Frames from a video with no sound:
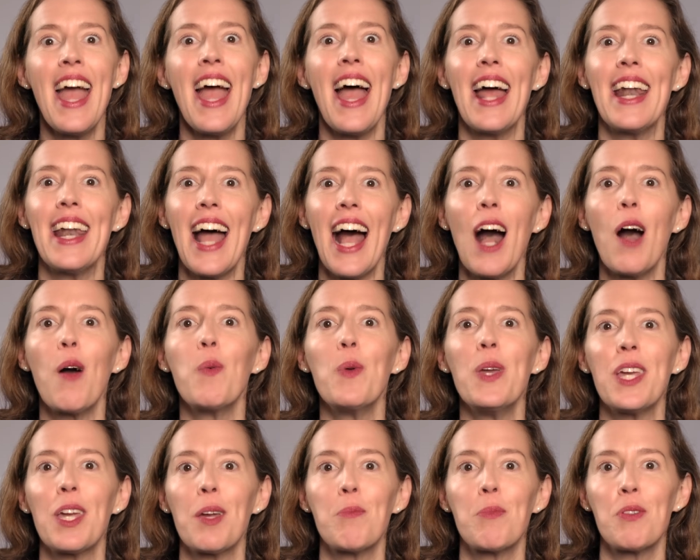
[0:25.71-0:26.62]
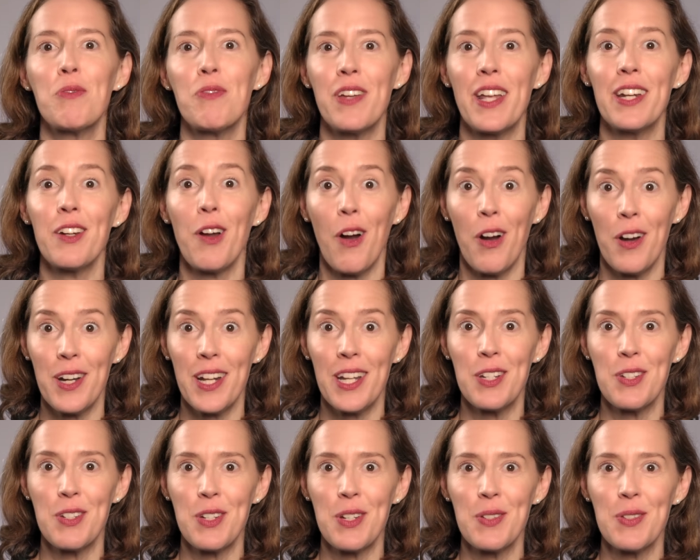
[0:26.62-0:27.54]
and how we can prevent heart
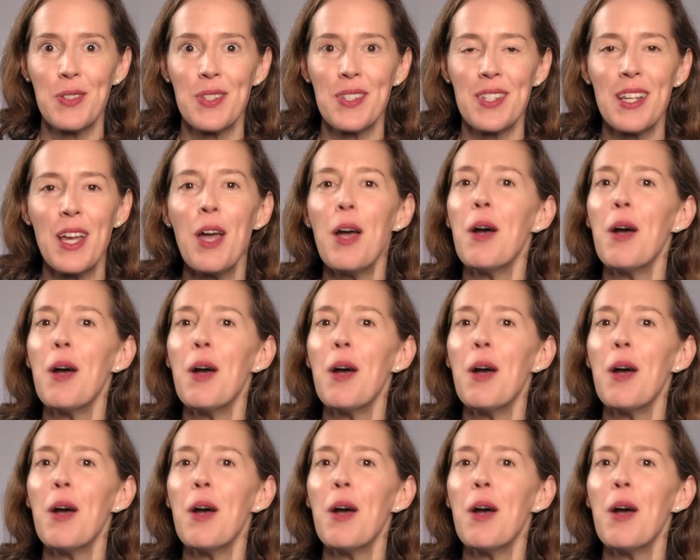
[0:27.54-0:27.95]
issues.